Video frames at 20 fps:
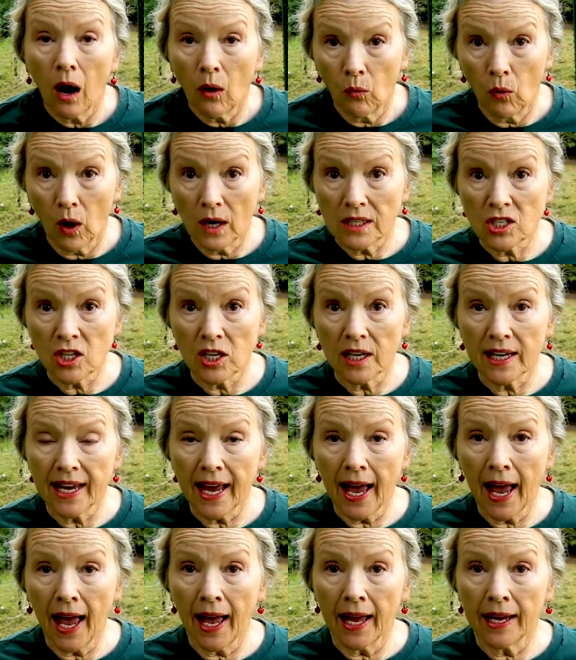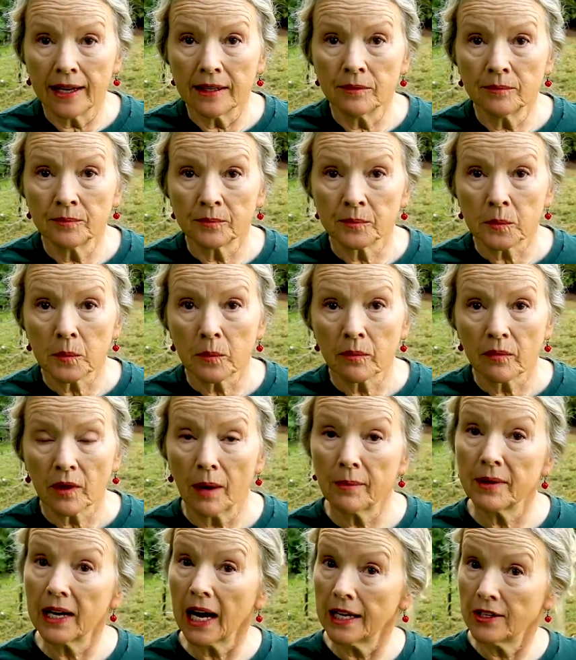Once again,
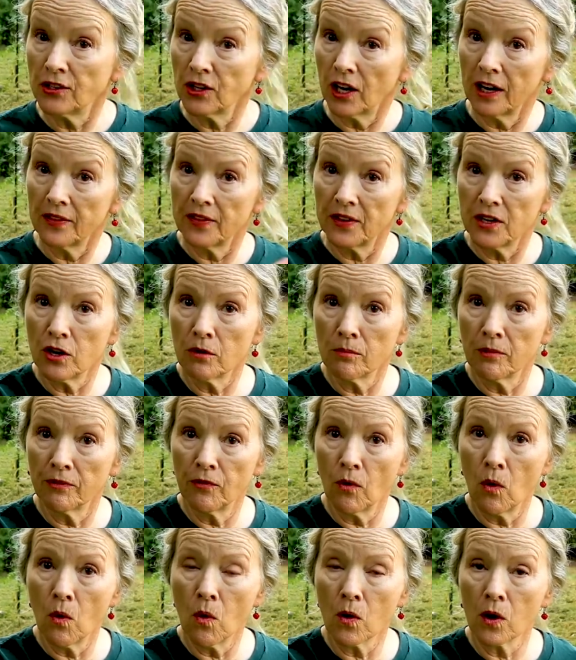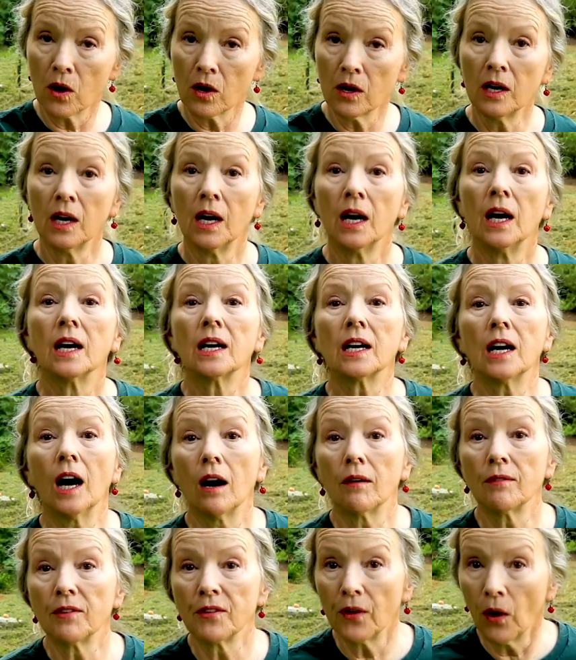I mean, I had done it the year before
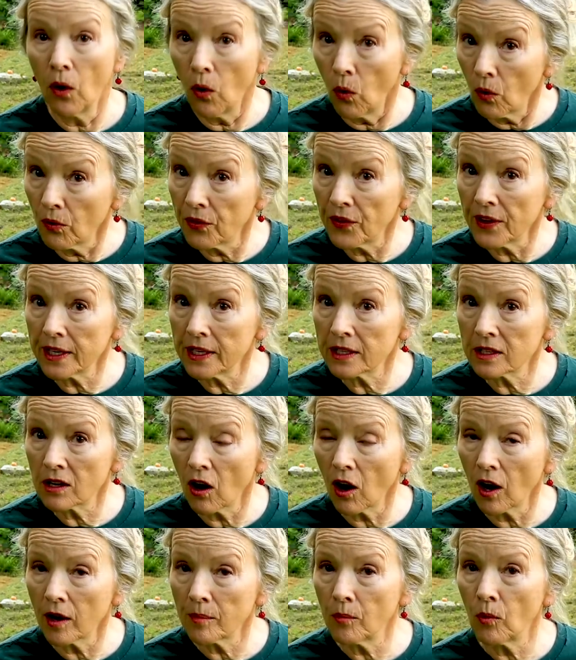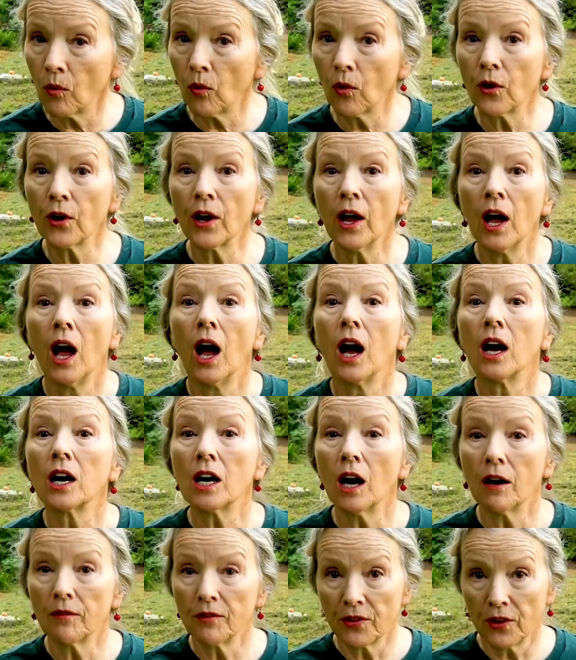covered the whole thing in cardboard,
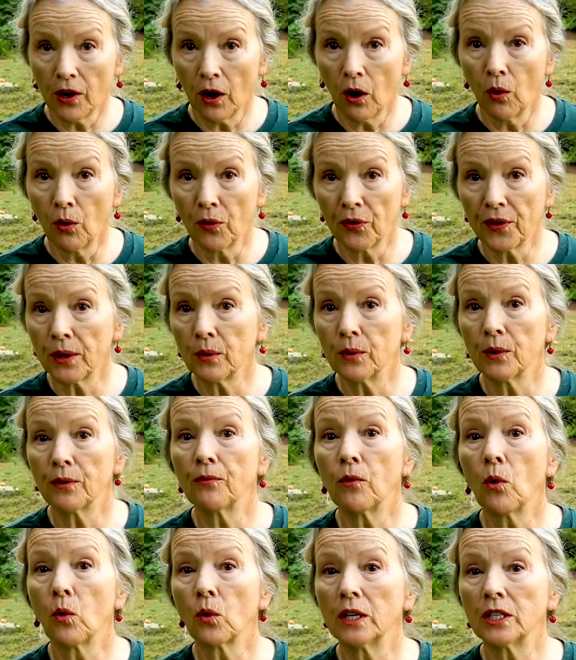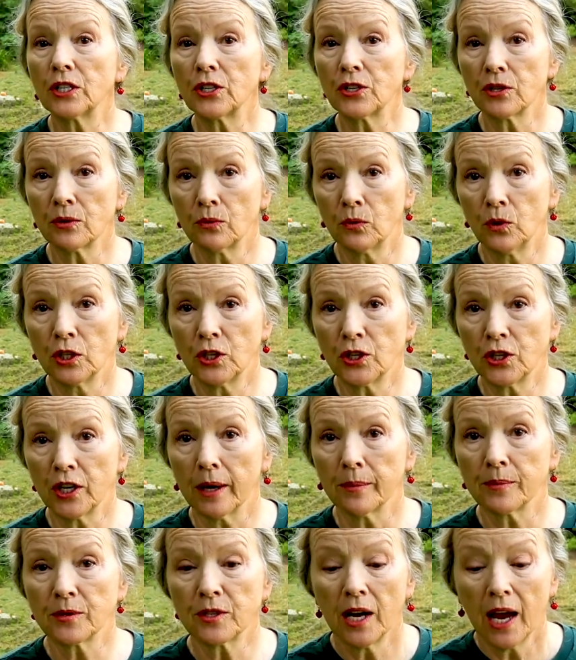covered the whole thing with four inches of wood
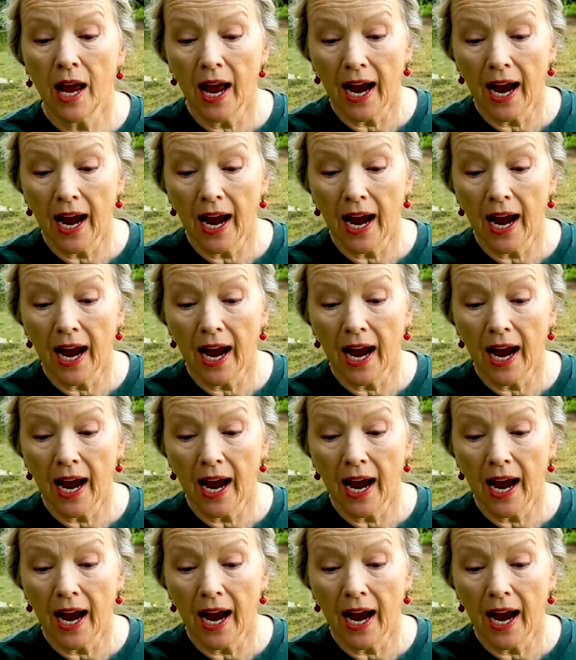chips.